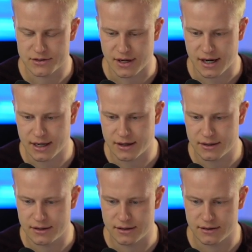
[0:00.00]
So I
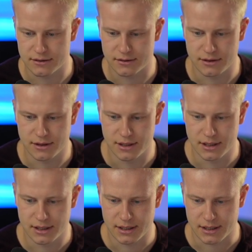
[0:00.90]
could do,
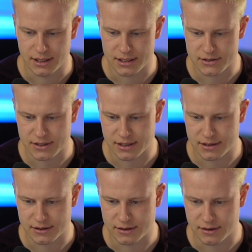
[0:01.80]
let's try
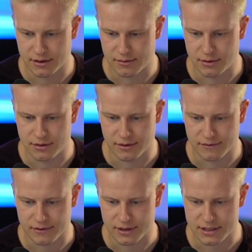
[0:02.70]
the blue one
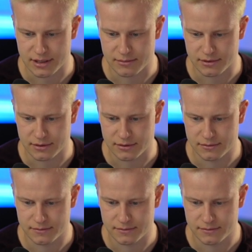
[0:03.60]
for an example.